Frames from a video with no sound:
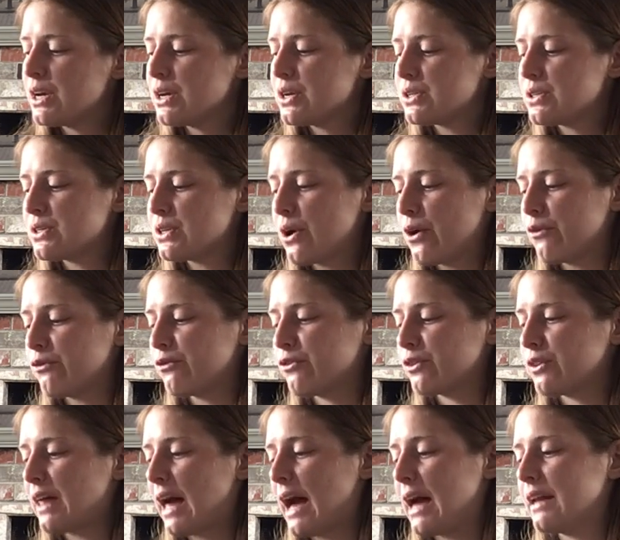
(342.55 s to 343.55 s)
So for
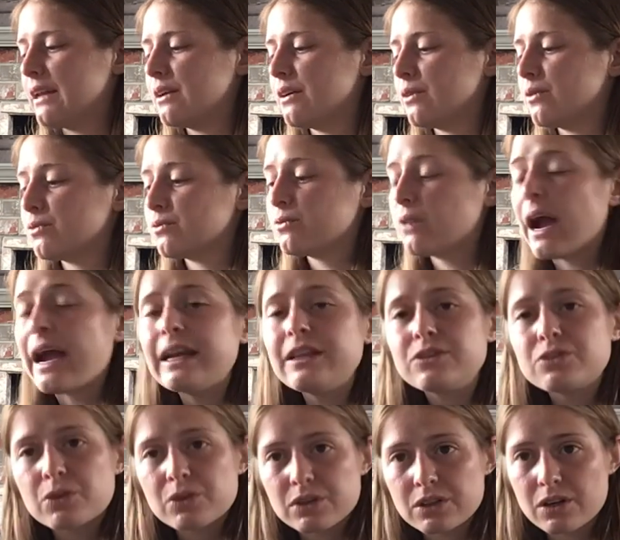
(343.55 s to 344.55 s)
that right
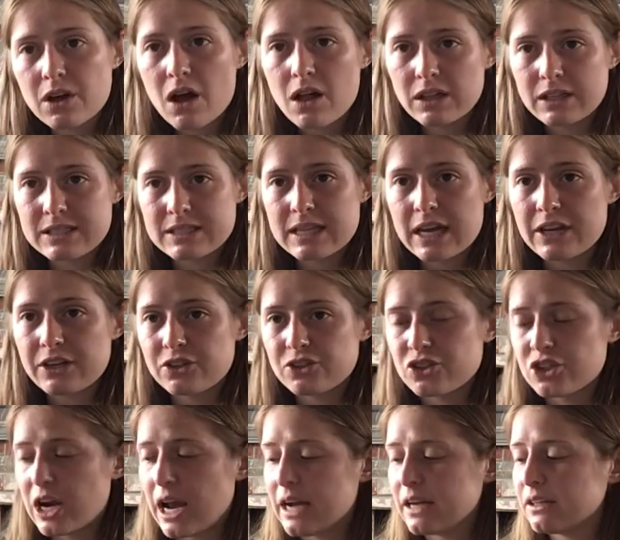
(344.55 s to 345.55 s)
torticollis that your
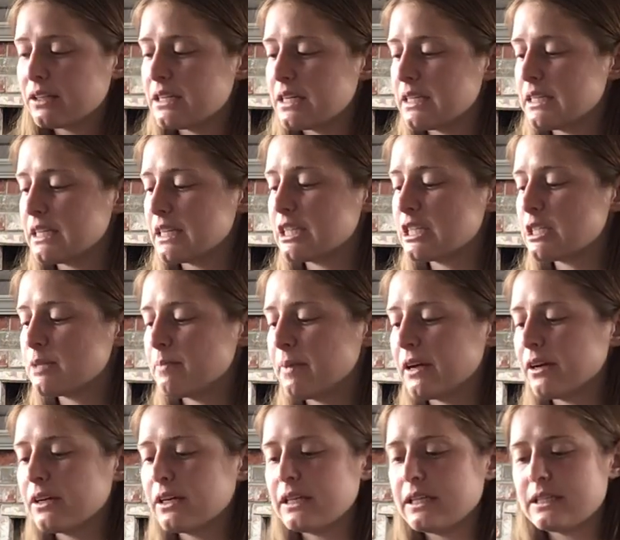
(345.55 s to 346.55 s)
child is
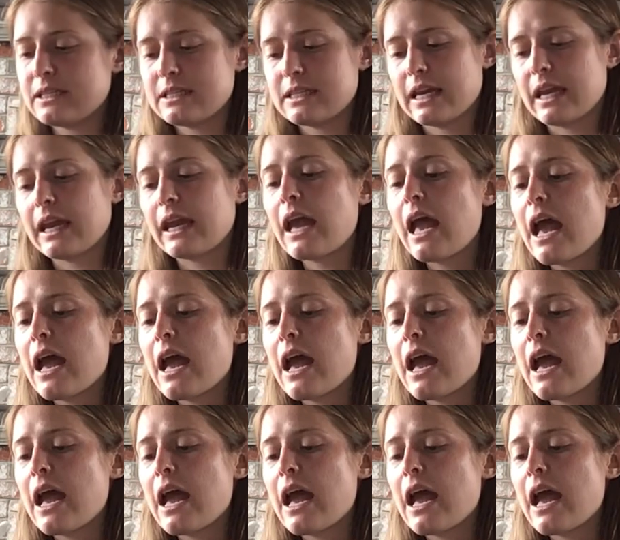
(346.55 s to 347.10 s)
experiencing,